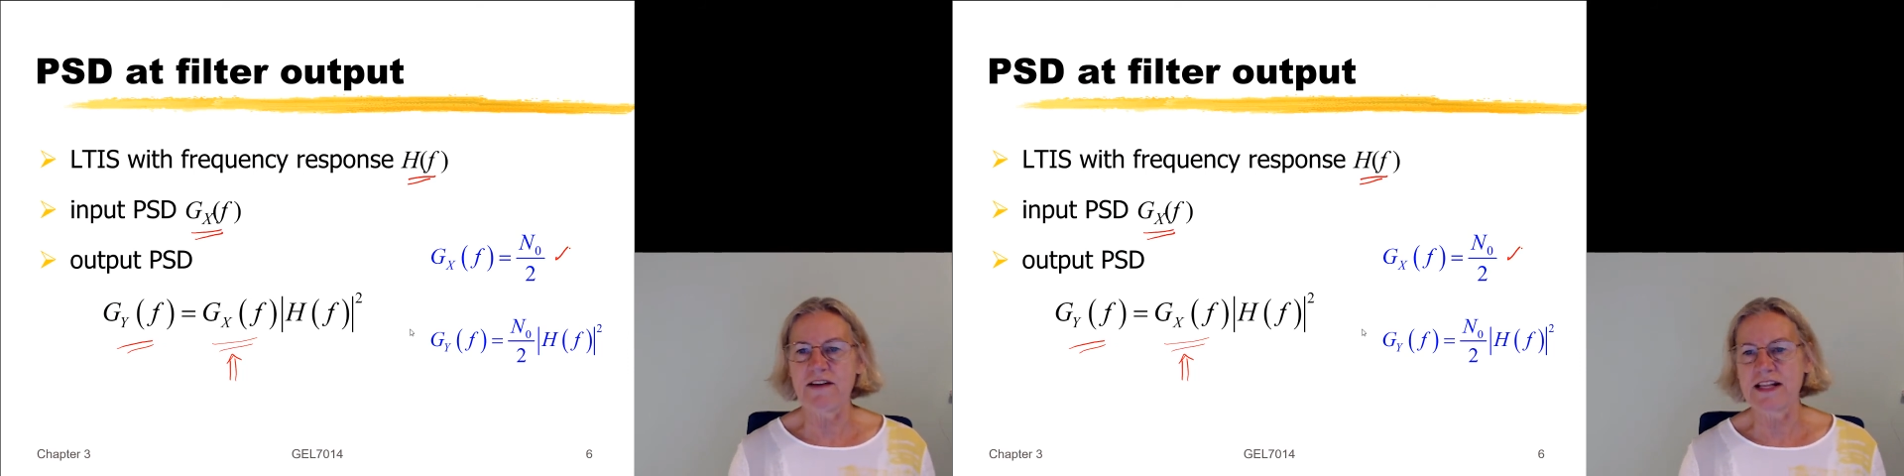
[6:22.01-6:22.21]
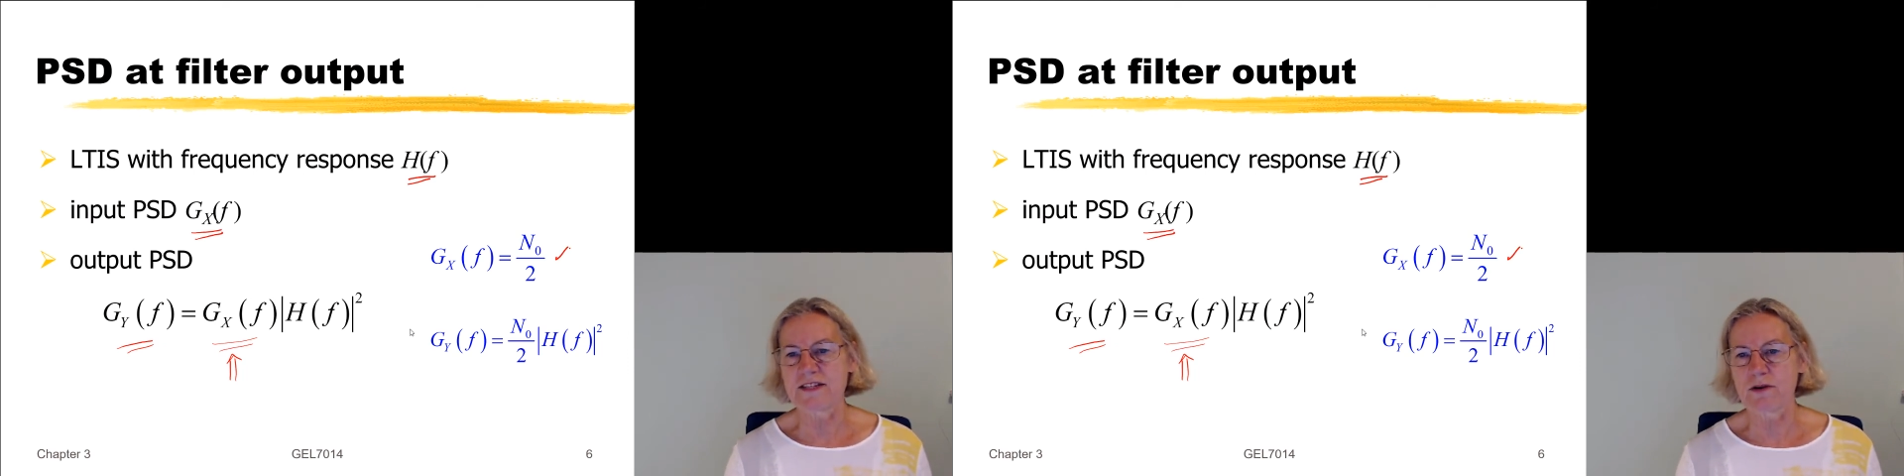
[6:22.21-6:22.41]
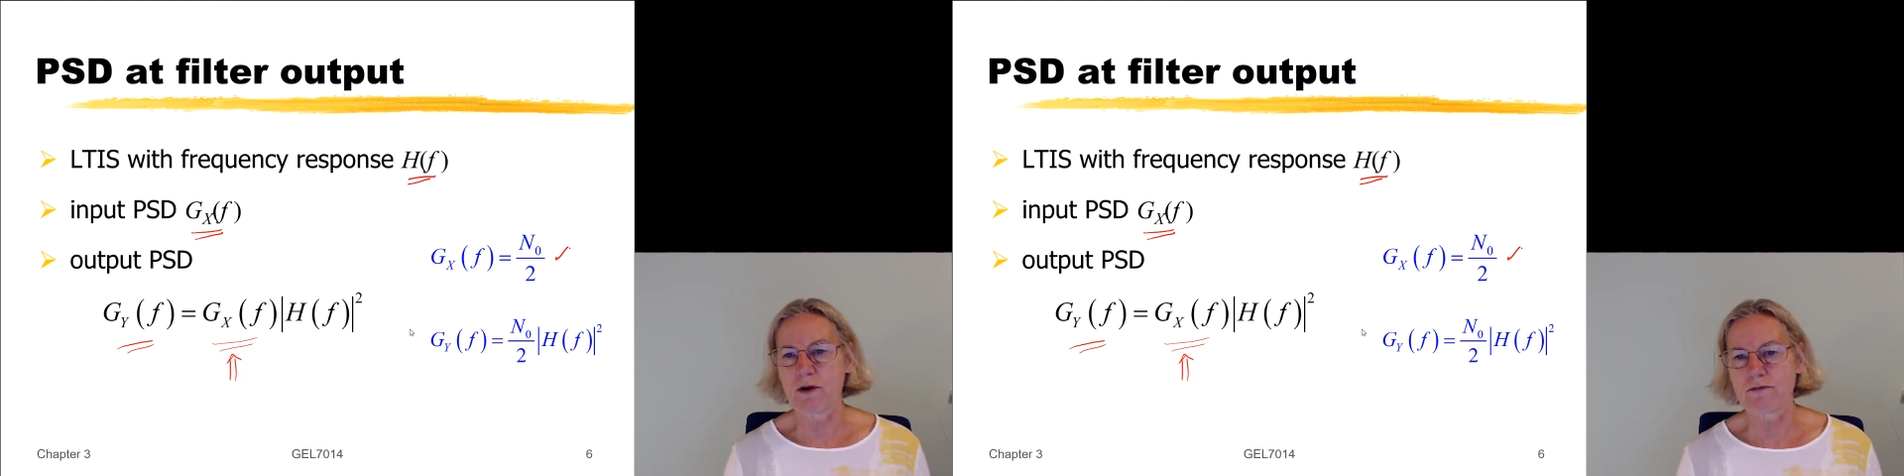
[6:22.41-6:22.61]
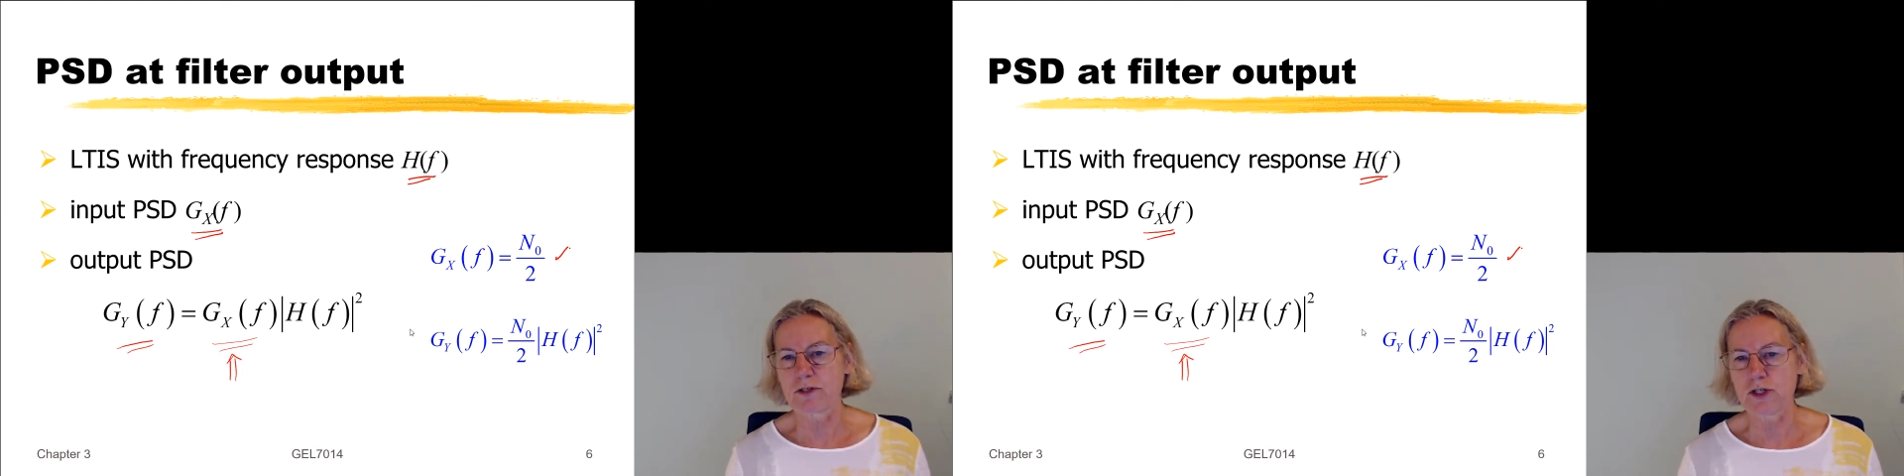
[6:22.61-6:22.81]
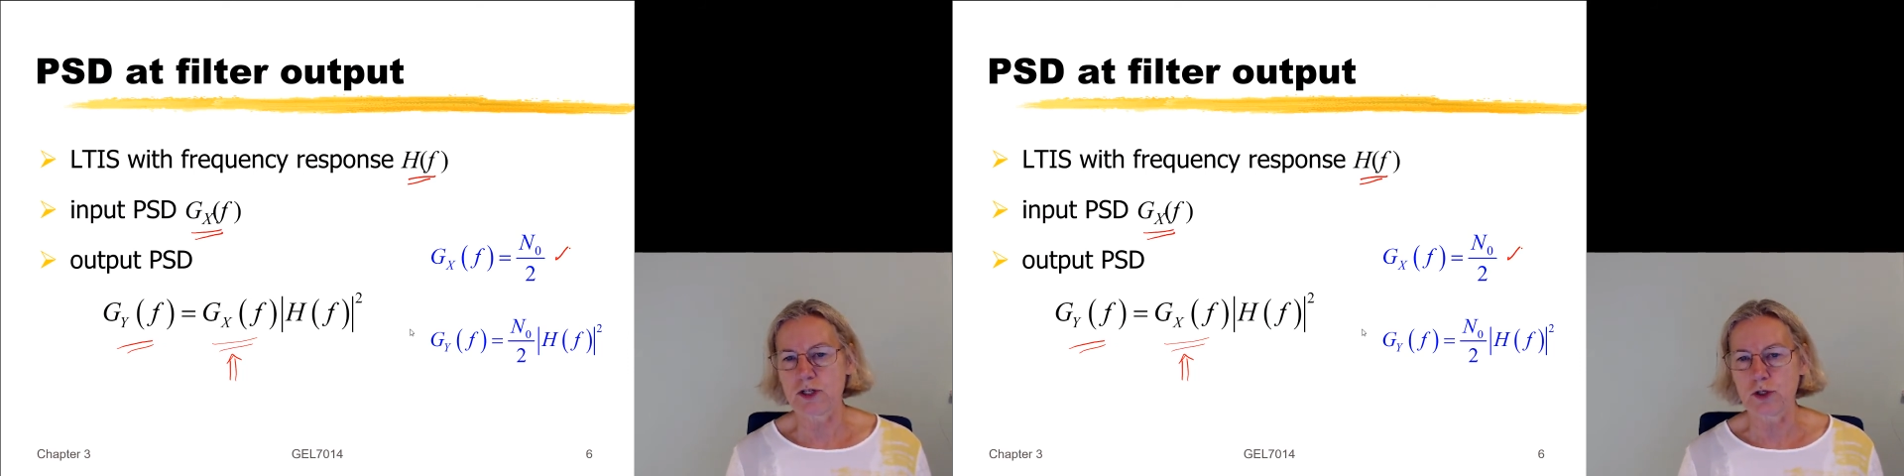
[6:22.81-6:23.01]
n0 over
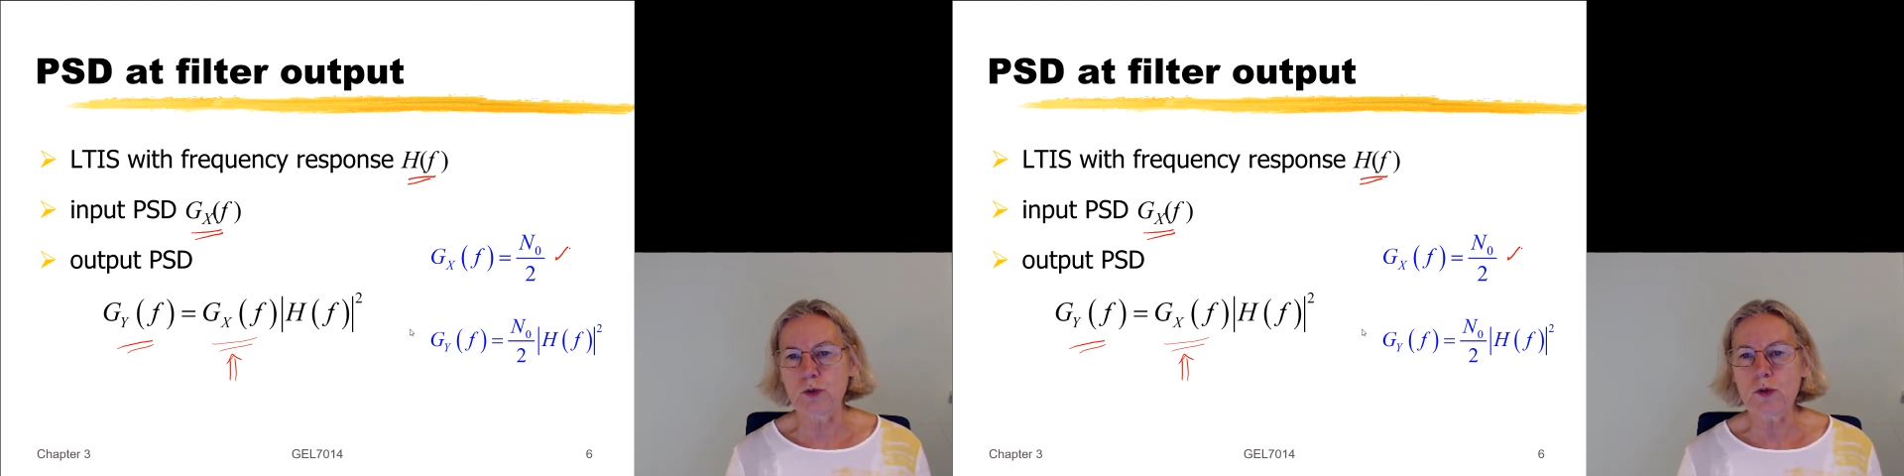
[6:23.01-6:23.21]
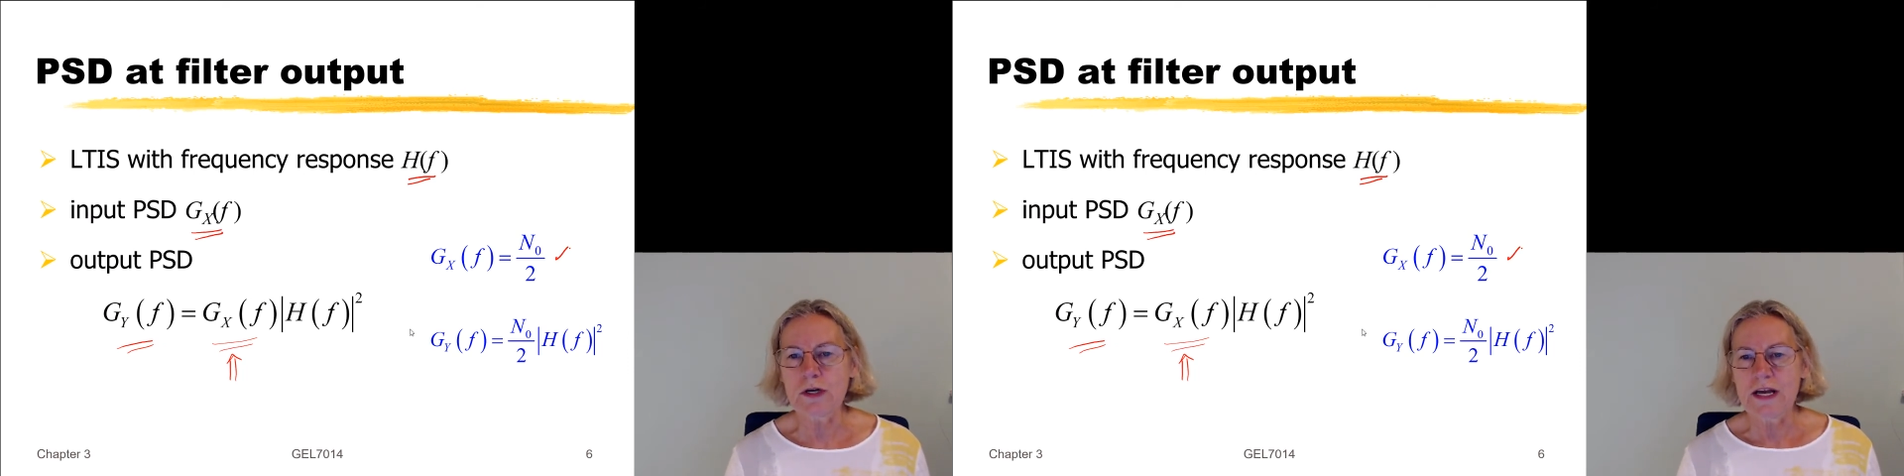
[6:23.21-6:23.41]
2,